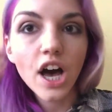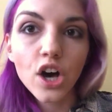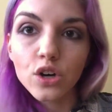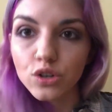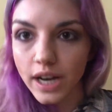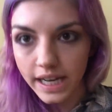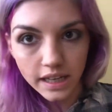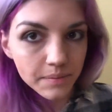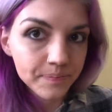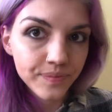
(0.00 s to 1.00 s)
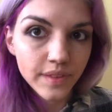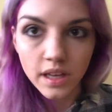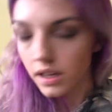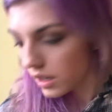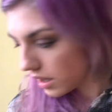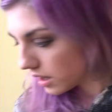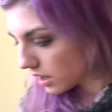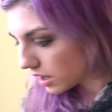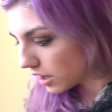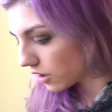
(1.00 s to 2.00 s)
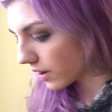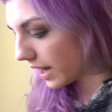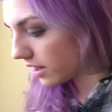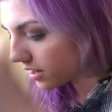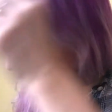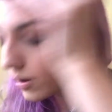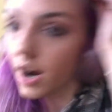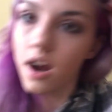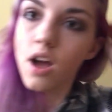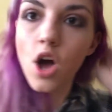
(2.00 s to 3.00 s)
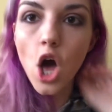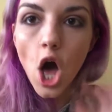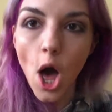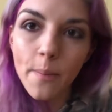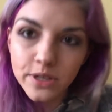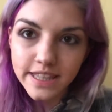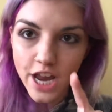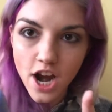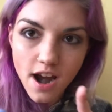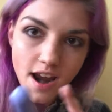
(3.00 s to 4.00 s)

Alrighty. Okay, we're almost there.